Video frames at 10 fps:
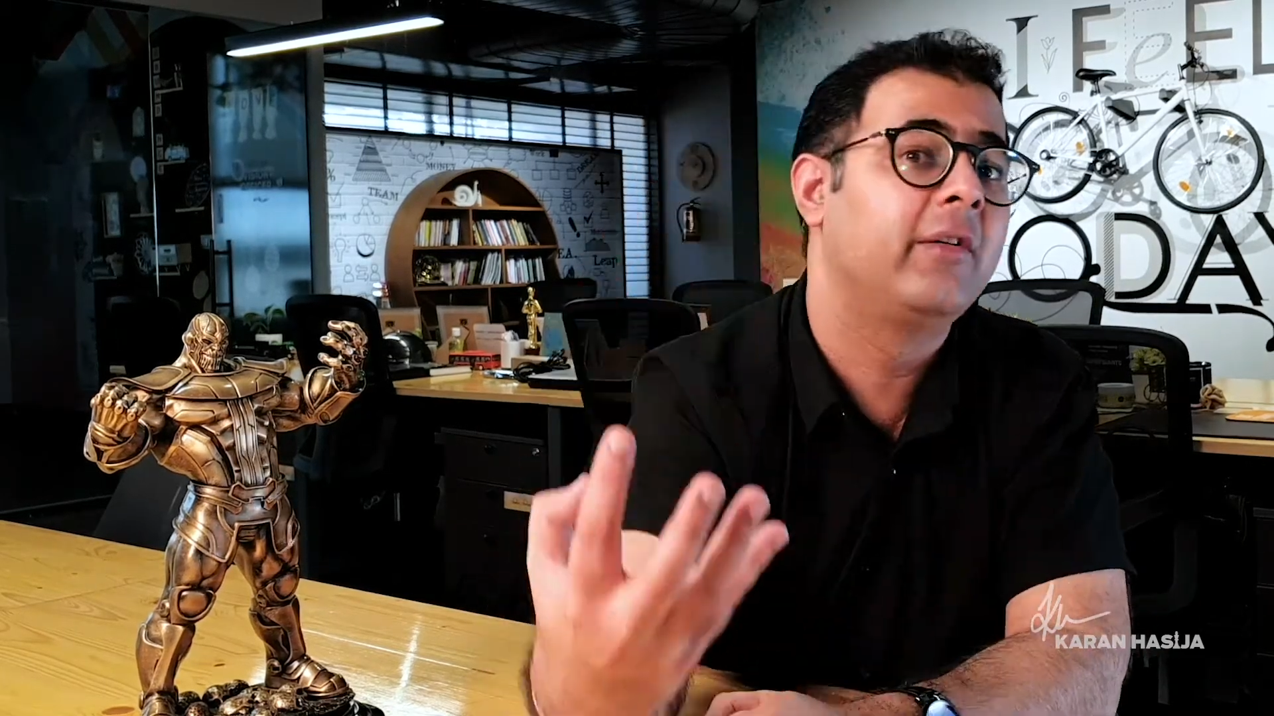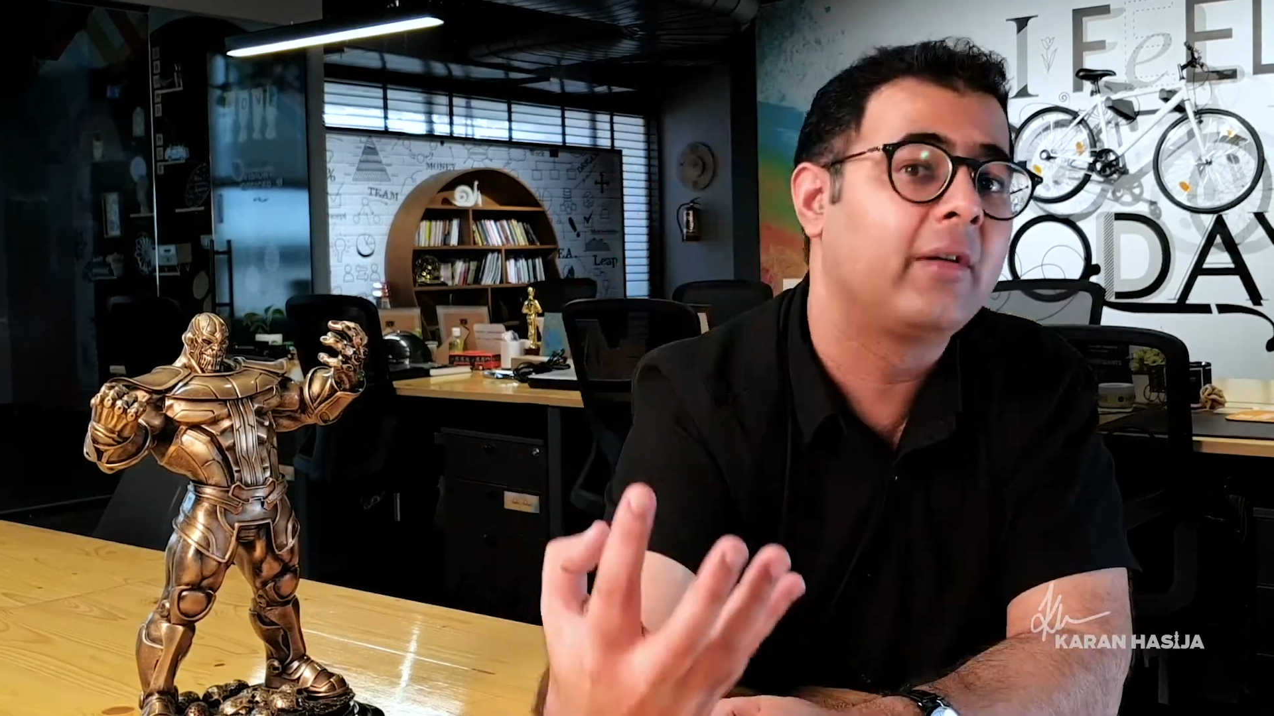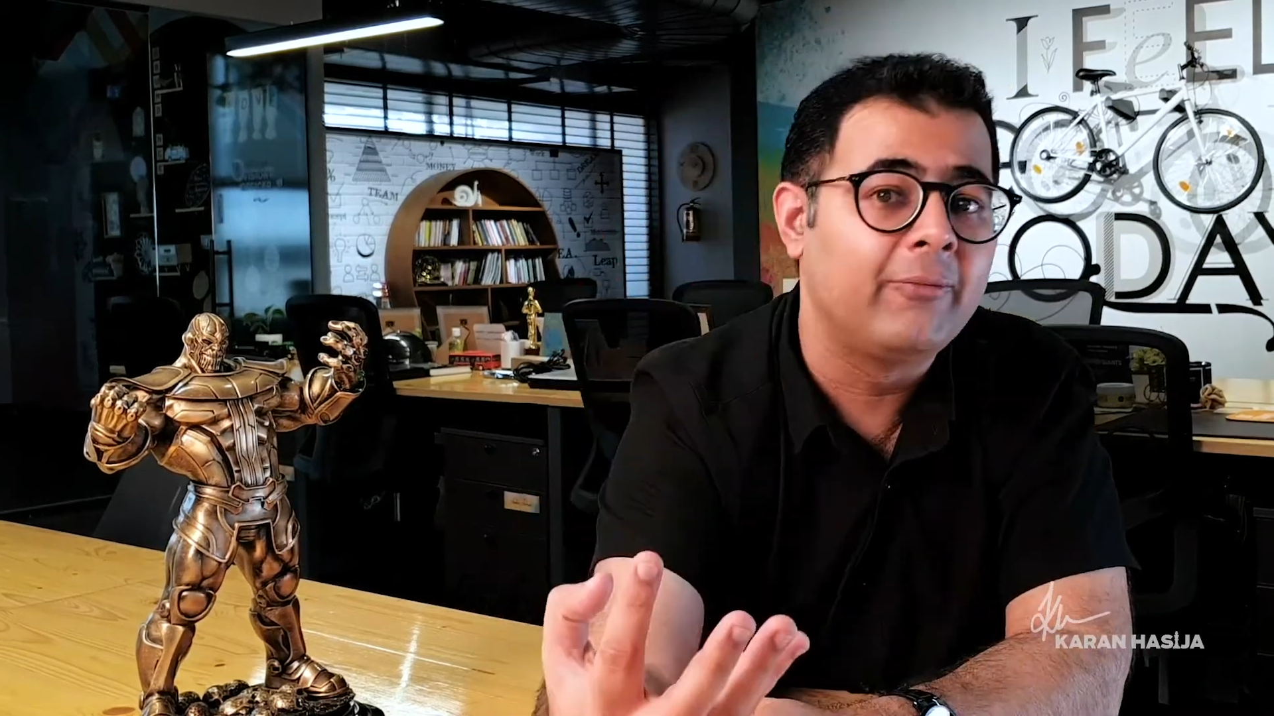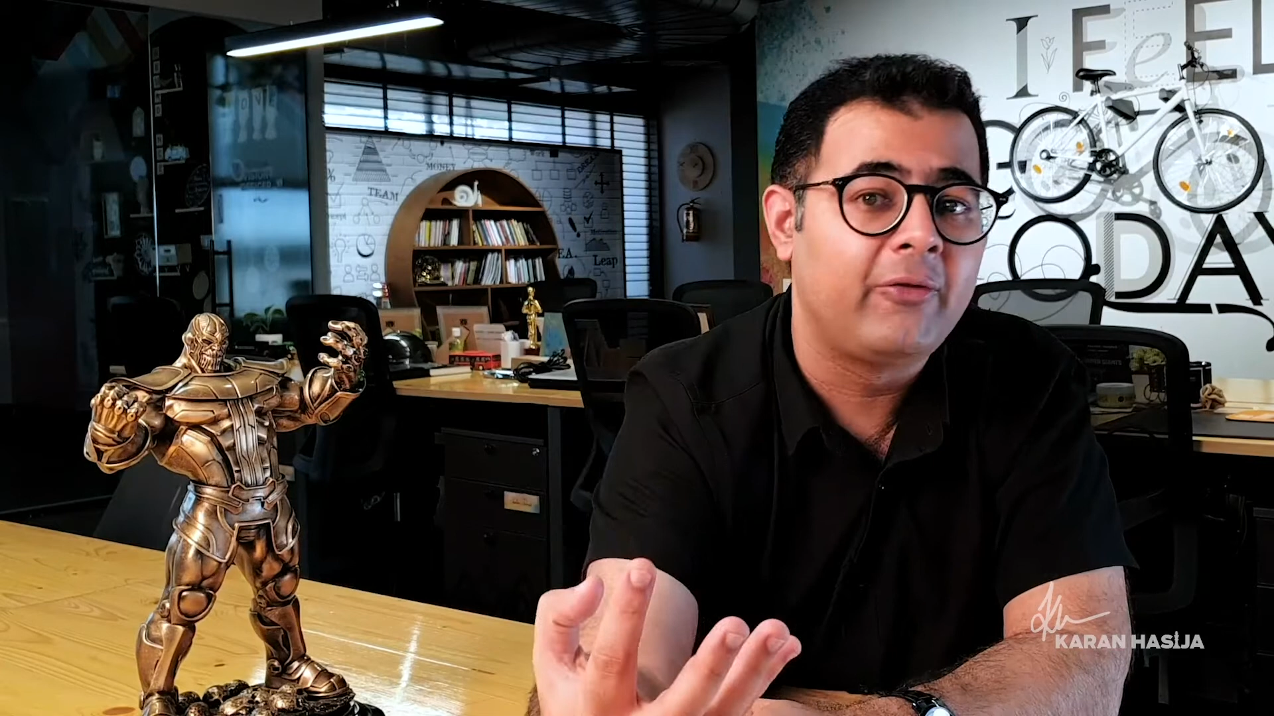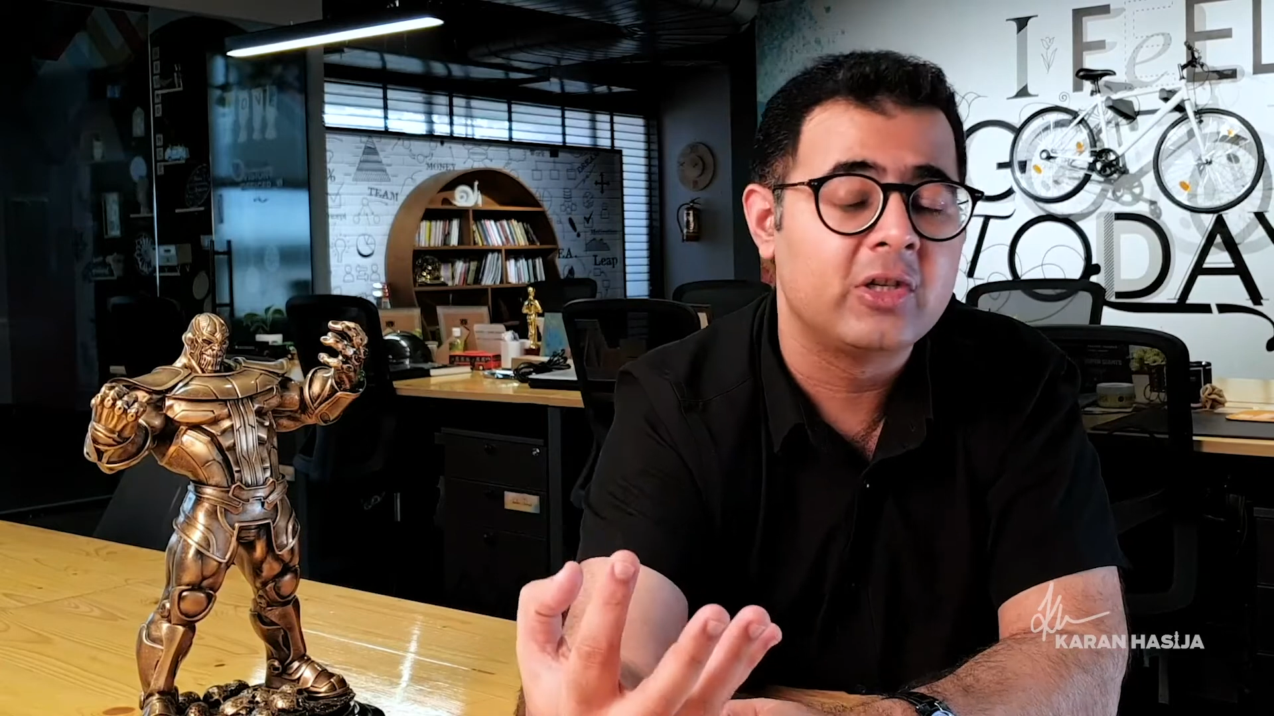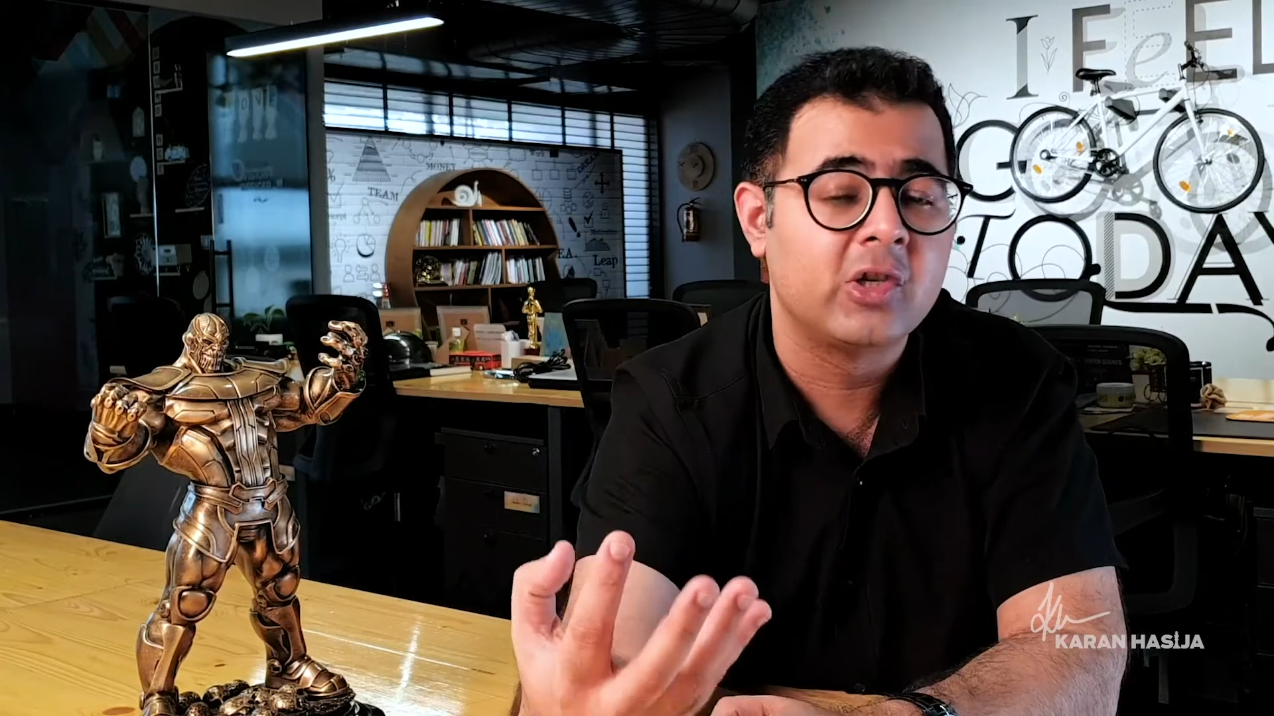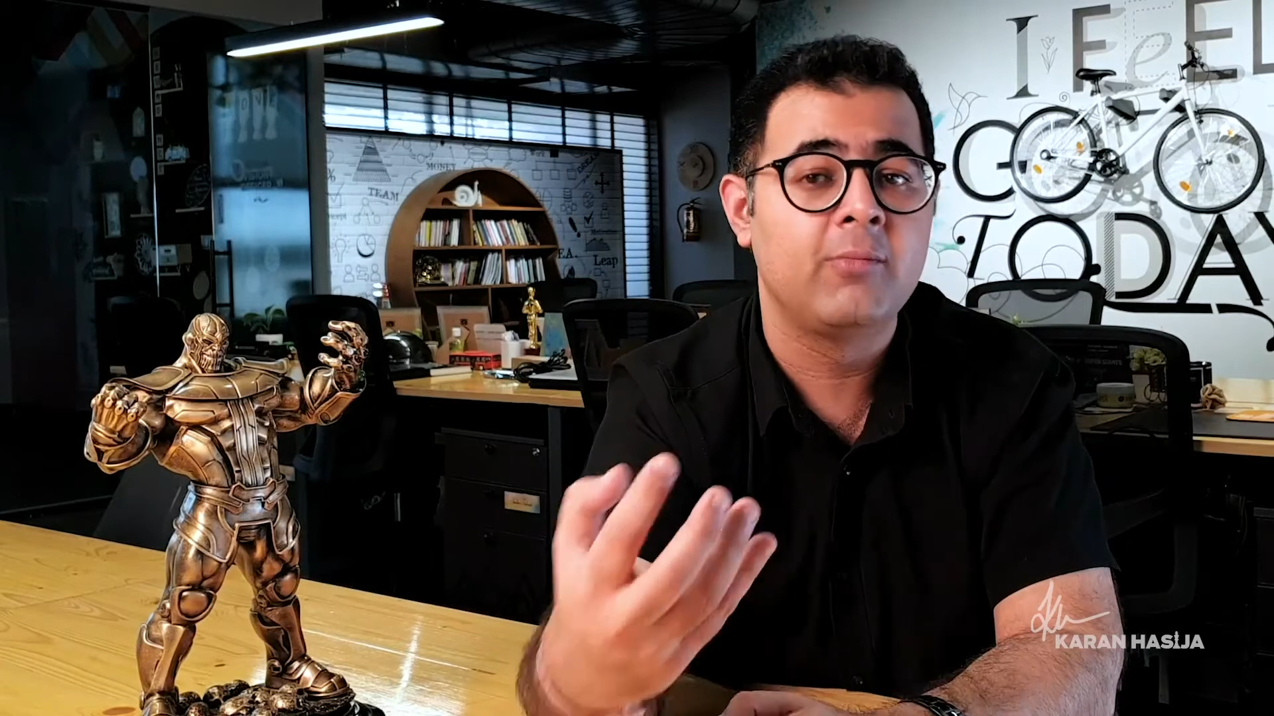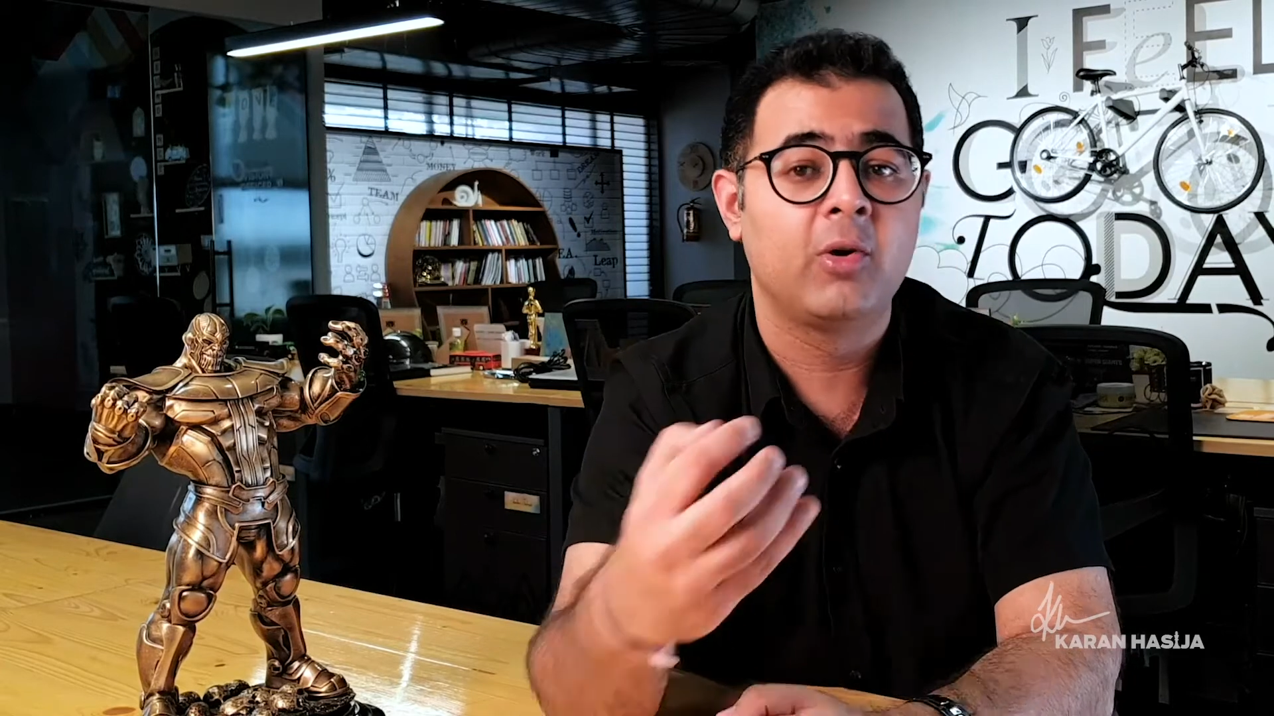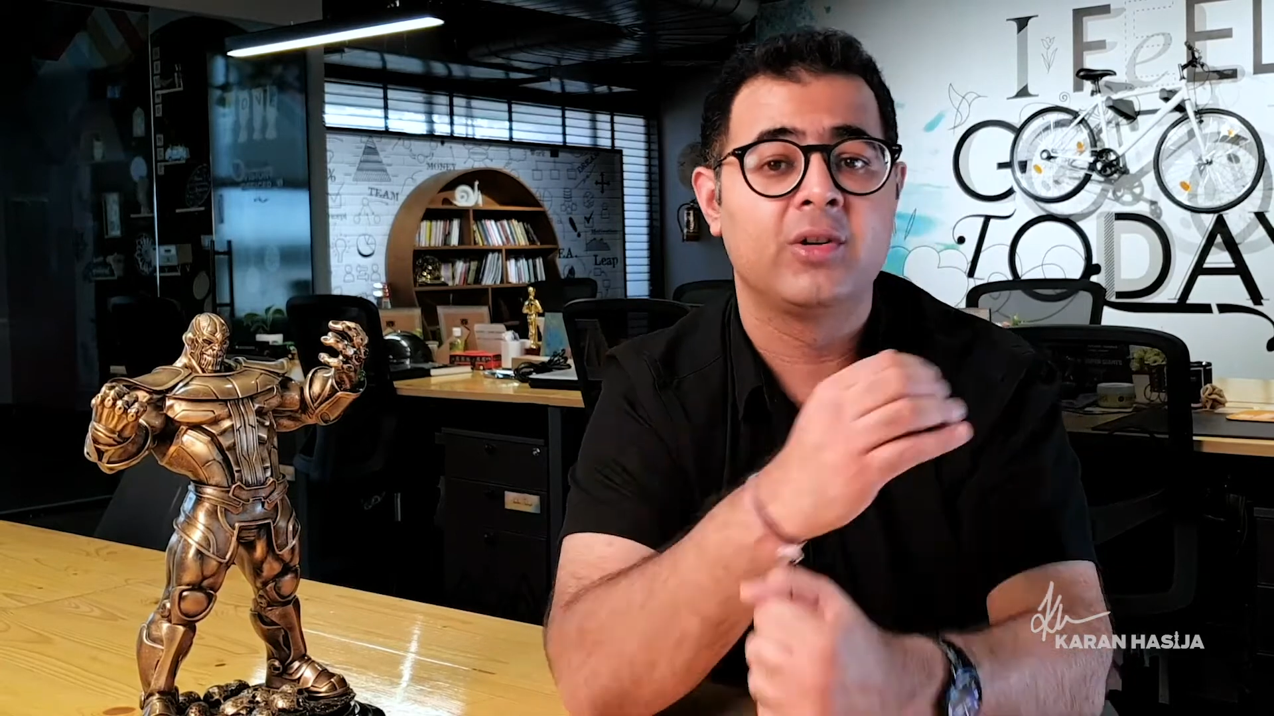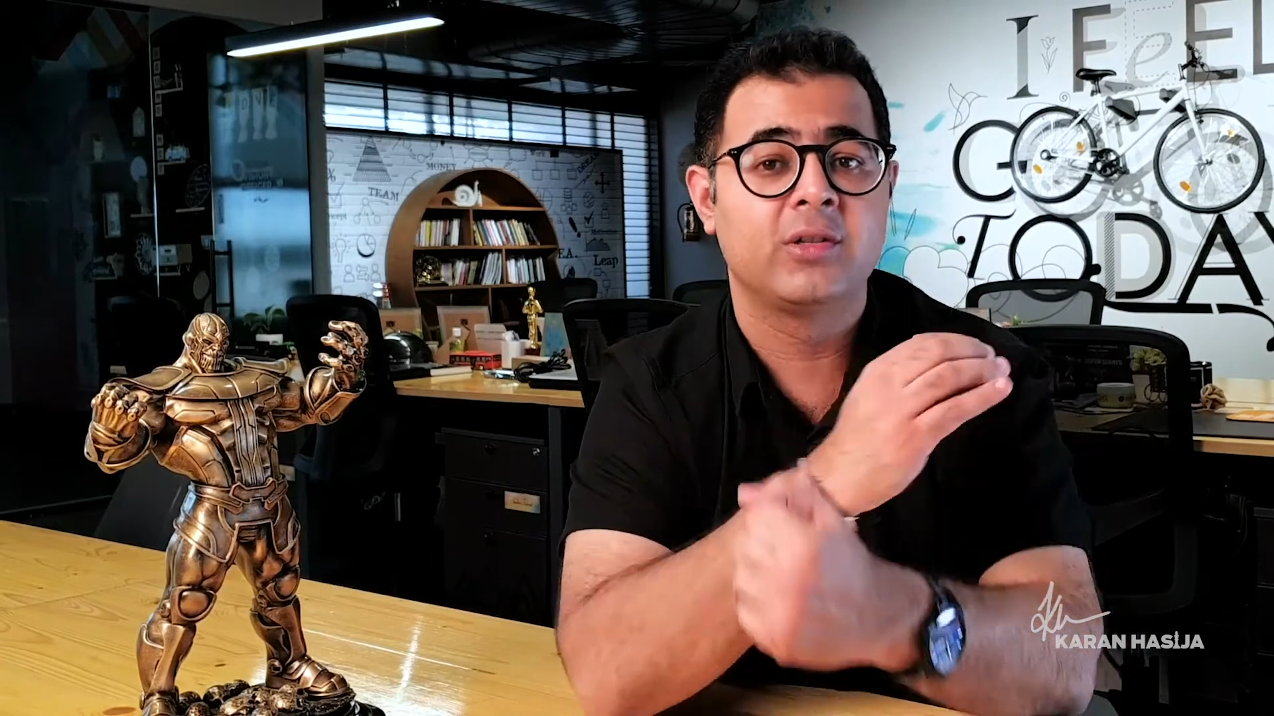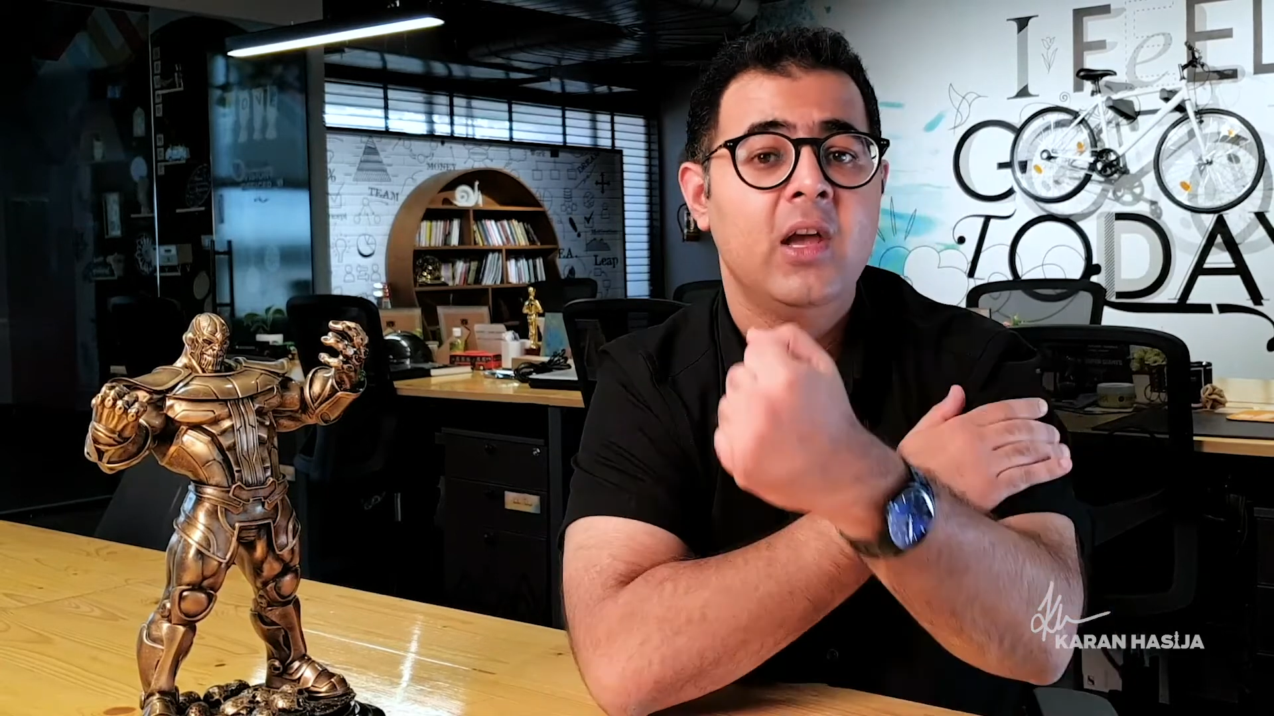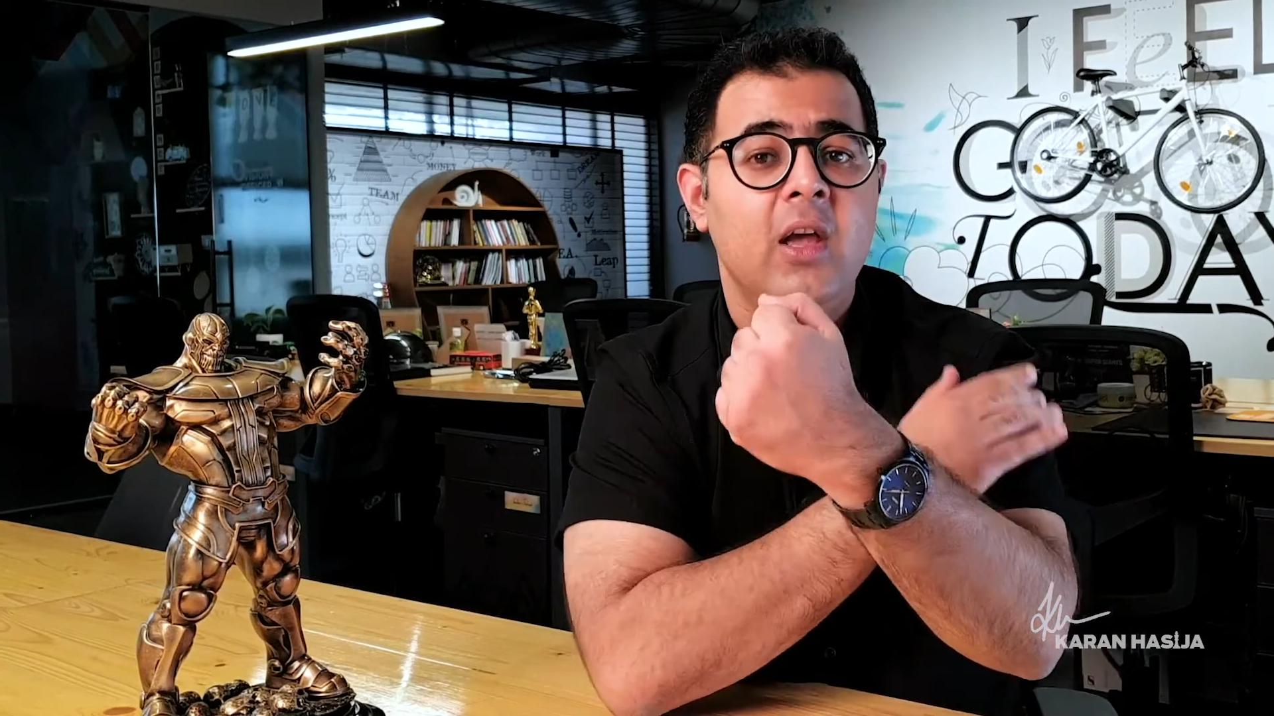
comfort zone because